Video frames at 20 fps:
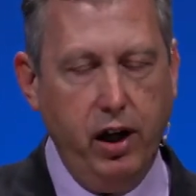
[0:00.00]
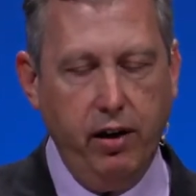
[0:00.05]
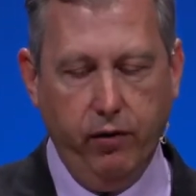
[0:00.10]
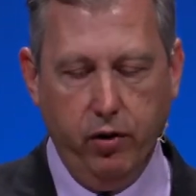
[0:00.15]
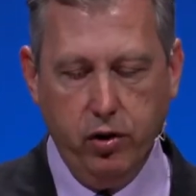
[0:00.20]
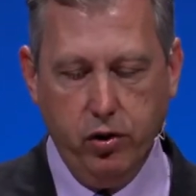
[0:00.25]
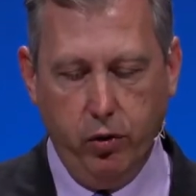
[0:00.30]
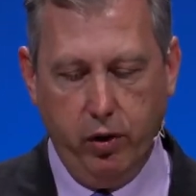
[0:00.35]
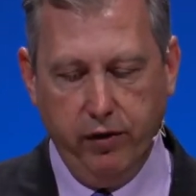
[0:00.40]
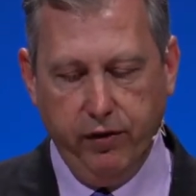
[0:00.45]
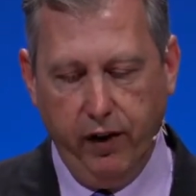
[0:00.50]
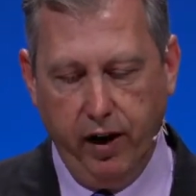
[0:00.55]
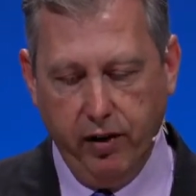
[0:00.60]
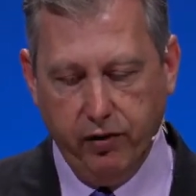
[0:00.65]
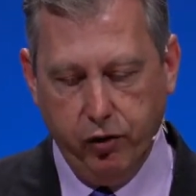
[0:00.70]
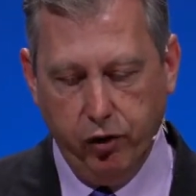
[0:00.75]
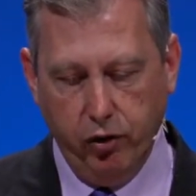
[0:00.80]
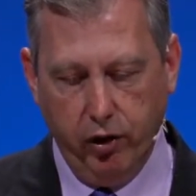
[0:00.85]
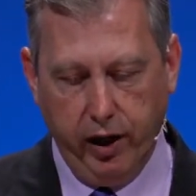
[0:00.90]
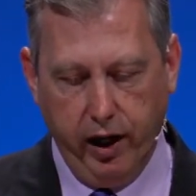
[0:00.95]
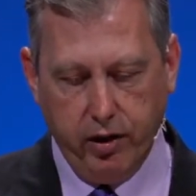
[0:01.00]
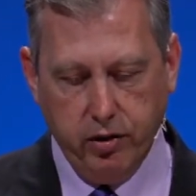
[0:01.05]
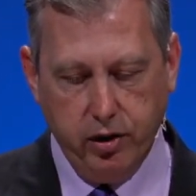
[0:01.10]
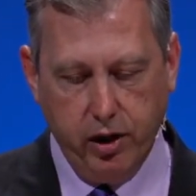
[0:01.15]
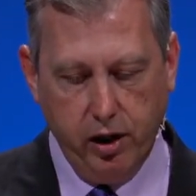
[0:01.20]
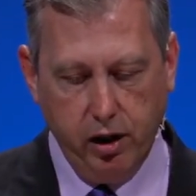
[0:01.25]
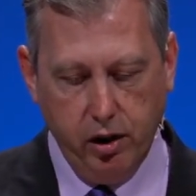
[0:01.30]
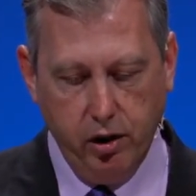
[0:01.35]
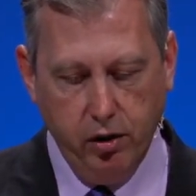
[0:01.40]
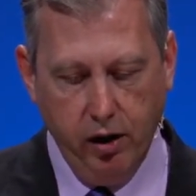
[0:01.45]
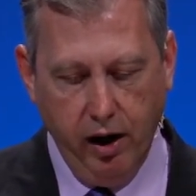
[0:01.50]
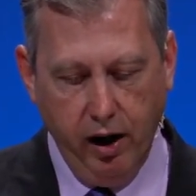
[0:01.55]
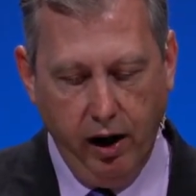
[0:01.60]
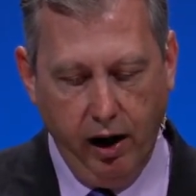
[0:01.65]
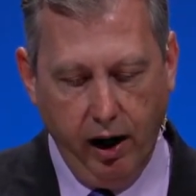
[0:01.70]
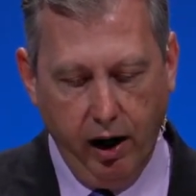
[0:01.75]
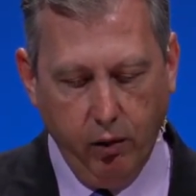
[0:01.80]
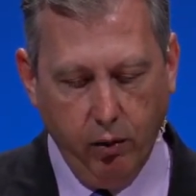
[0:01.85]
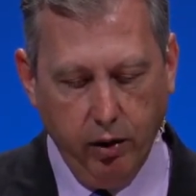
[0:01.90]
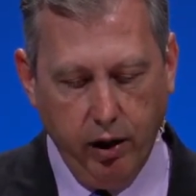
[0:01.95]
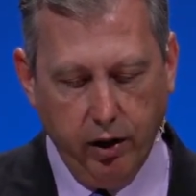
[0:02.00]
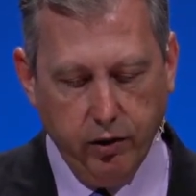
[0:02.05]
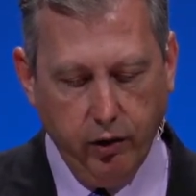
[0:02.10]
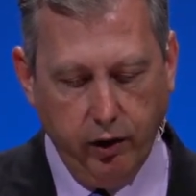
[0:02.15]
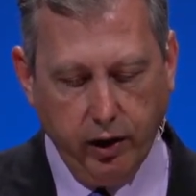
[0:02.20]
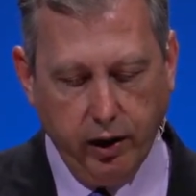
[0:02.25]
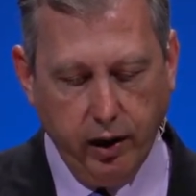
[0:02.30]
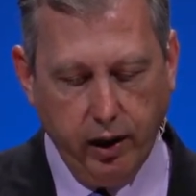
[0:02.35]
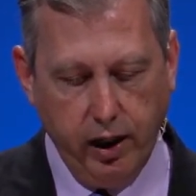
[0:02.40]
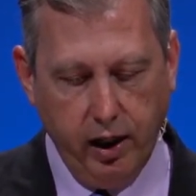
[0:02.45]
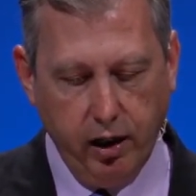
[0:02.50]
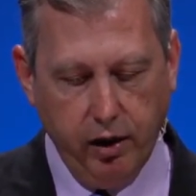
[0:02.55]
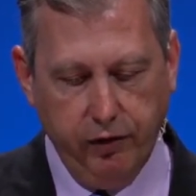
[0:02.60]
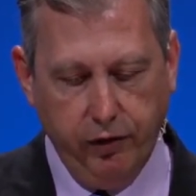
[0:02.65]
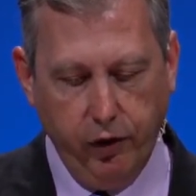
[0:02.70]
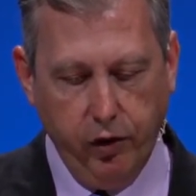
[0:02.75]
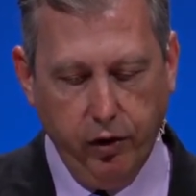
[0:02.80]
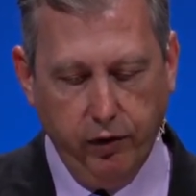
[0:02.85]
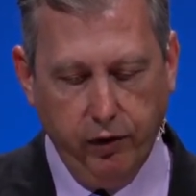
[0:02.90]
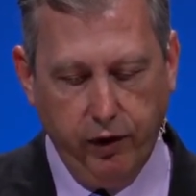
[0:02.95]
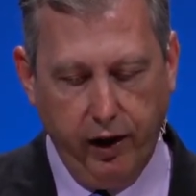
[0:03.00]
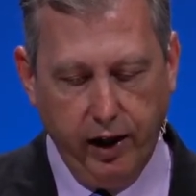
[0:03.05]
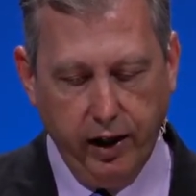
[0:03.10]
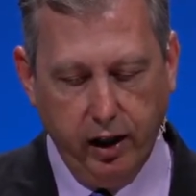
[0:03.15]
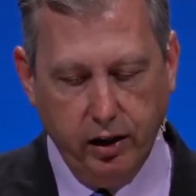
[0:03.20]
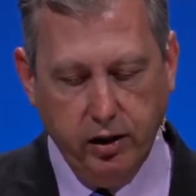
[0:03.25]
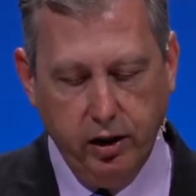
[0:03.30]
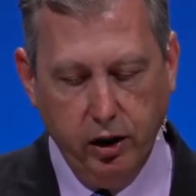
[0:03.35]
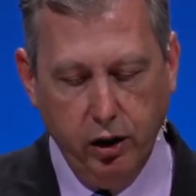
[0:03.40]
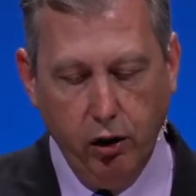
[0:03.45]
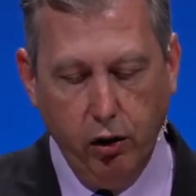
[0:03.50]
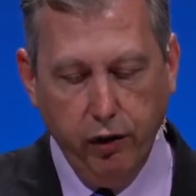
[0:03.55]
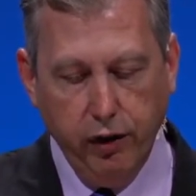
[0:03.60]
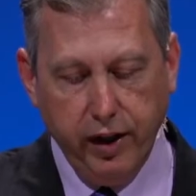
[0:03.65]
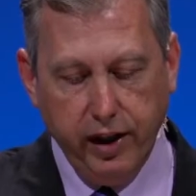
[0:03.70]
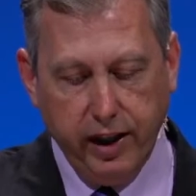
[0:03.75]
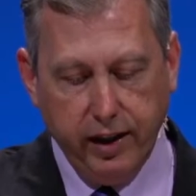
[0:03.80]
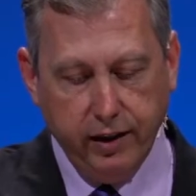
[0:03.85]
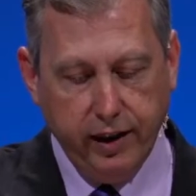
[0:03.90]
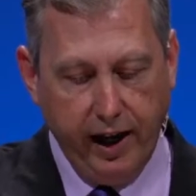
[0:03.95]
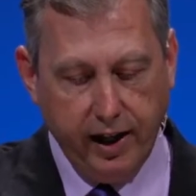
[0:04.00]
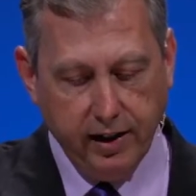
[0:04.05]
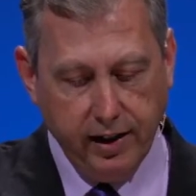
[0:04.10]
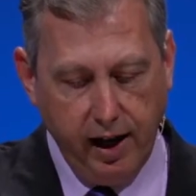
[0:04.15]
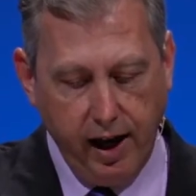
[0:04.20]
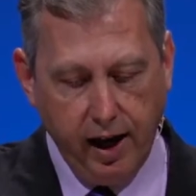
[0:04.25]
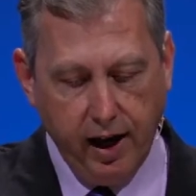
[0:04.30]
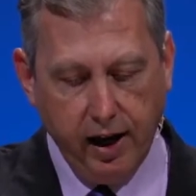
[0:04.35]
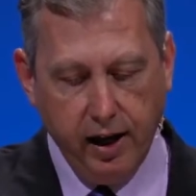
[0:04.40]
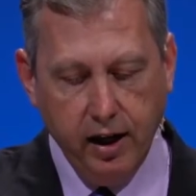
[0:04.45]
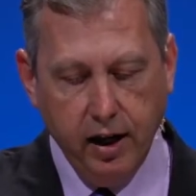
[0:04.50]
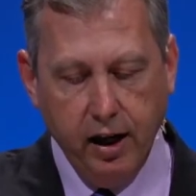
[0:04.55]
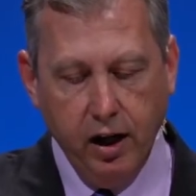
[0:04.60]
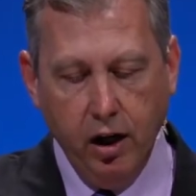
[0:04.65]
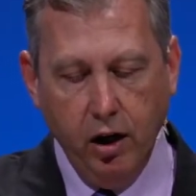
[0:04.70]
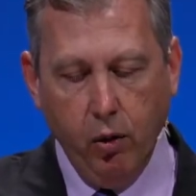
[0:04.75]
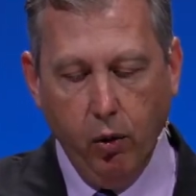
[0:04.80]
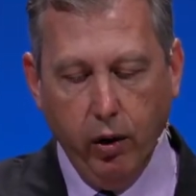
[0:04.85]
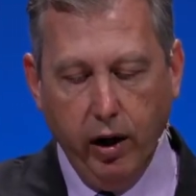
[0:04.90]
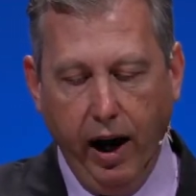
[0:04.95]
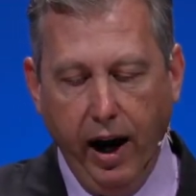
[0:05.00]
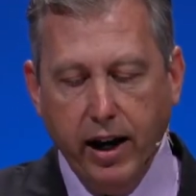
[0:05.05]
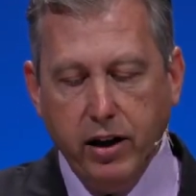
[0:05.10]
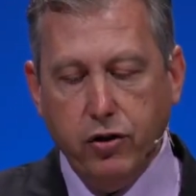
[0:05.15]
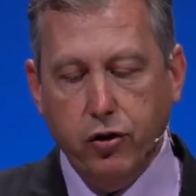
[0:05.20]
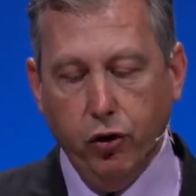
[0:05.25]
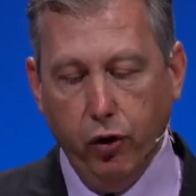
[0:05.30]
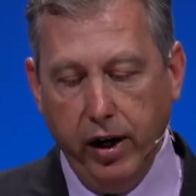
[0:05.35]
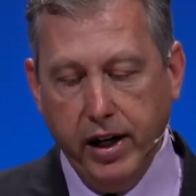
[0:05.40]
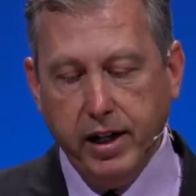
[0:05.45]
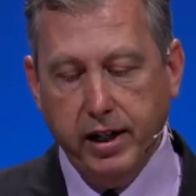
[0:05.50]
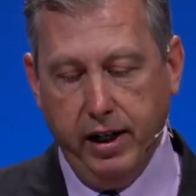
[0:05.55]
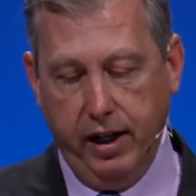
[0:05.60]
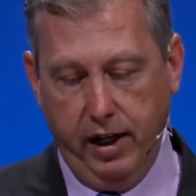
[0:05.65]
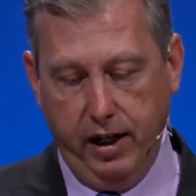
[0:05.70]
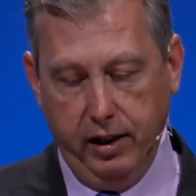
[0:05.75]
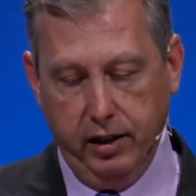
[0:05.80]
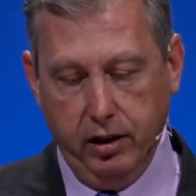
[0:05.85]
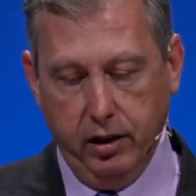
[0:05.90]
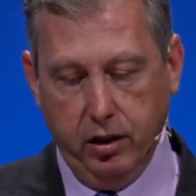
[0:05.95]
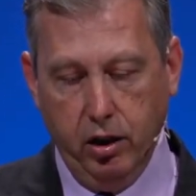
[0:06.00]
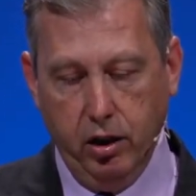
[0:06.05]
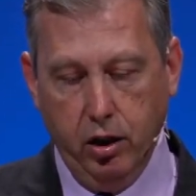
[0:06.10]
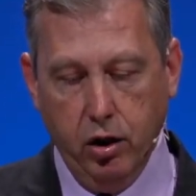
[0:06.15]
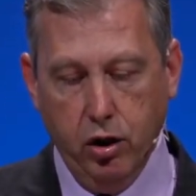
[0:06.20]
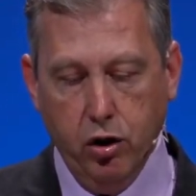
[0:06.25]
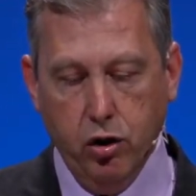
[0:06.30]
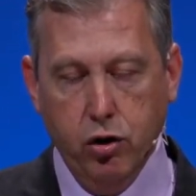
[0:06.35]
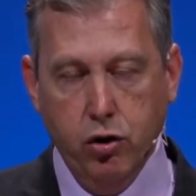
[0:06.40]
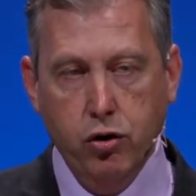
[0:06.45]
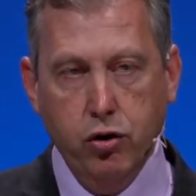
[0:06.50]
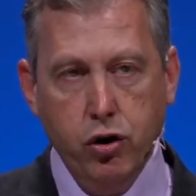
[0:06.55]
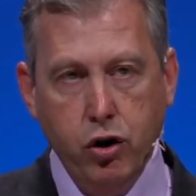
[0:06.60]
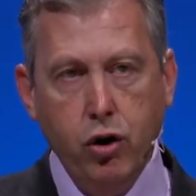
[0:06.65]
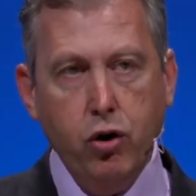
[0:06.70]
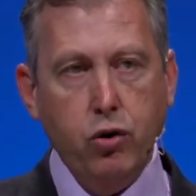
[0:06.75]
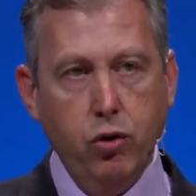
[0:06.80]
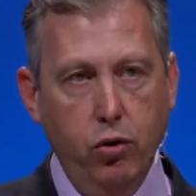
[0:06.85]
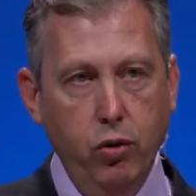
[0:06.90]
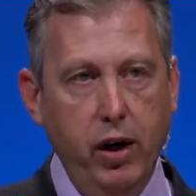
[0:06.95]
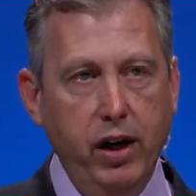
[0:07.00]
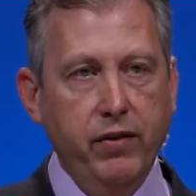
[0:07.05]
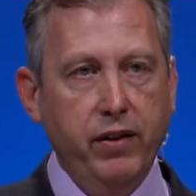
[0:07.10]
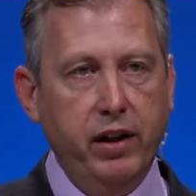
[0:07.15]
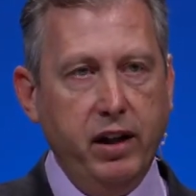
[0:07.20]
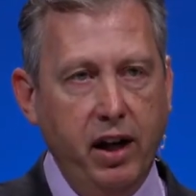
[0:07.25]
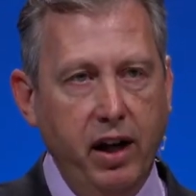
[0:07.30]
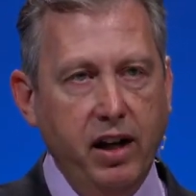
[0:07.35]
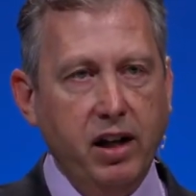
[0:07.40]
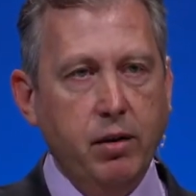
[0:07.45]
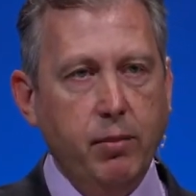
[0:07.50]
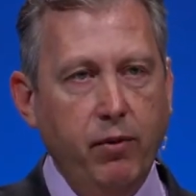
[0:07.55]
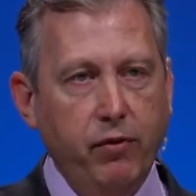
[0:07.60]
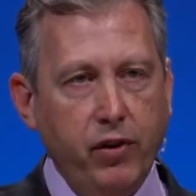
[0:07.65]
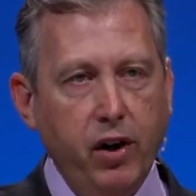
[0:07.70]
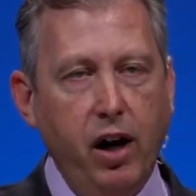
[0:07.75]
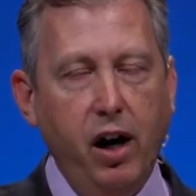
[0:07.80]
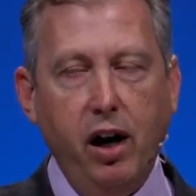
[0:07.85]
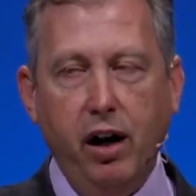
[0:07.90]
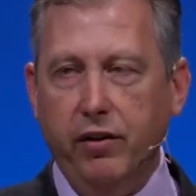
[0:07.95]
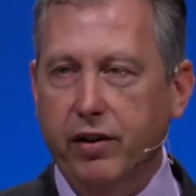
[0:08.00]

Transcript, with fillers: Verse 25 Truly I say to you, I will not drink again of the fruit of the vine until the, that day when I drink it new in the kingdom of God.